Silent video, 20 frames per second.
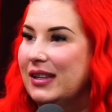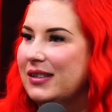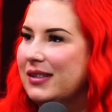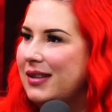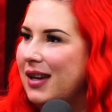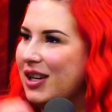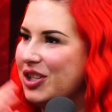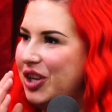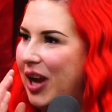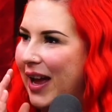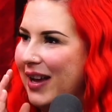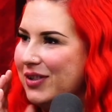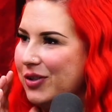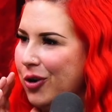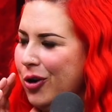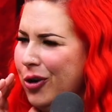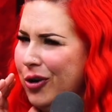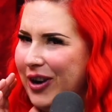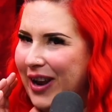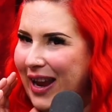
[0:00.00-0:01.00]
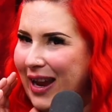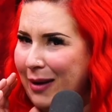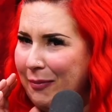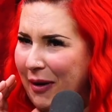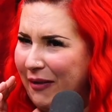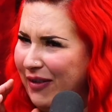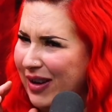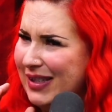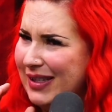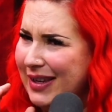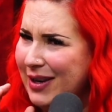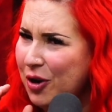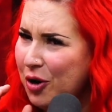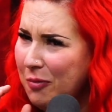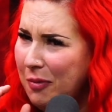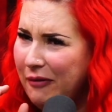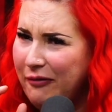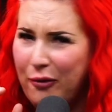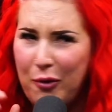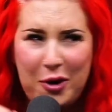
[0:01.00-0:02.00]
Sasha, ask her name. Have I seen her
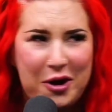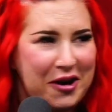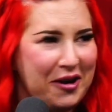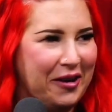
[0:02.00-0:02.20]
before?